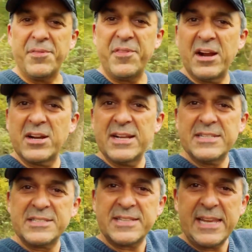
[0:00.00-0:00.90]
But there
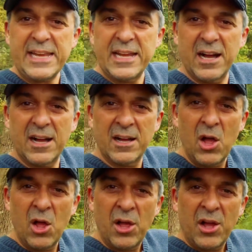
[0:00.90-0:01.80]
is the
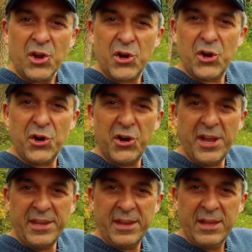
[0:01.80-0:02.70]

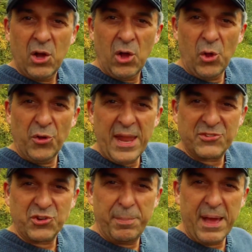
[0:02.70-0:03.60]
current old
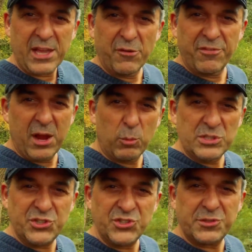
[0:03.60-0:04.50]
national pike over there,
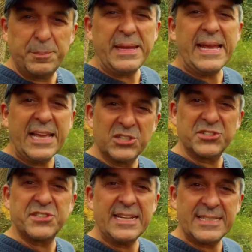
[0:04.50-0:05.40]
which used to be
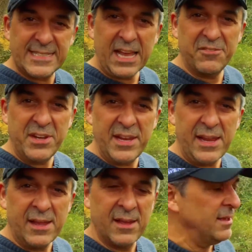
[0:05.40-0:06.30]
Interstate
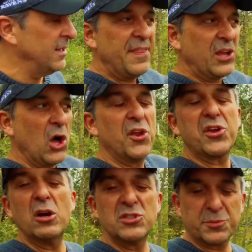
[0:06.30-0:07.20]
70. They called
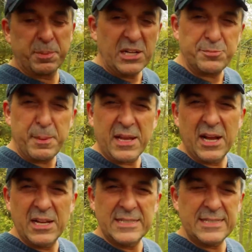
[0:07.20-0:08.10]
it a ghost bridge
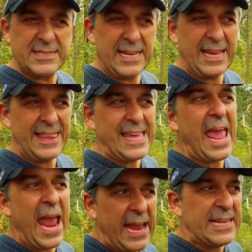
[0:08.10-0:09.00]
because in the
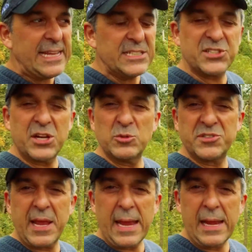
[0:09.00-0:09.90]
80s there
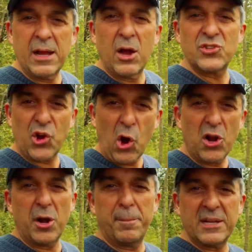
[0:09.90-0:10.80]
was a
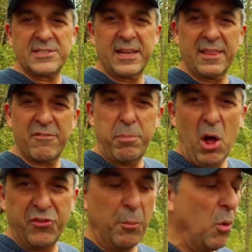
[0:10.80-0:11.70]
charter bus that left
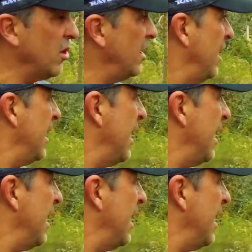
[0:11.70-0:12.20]
Baltimore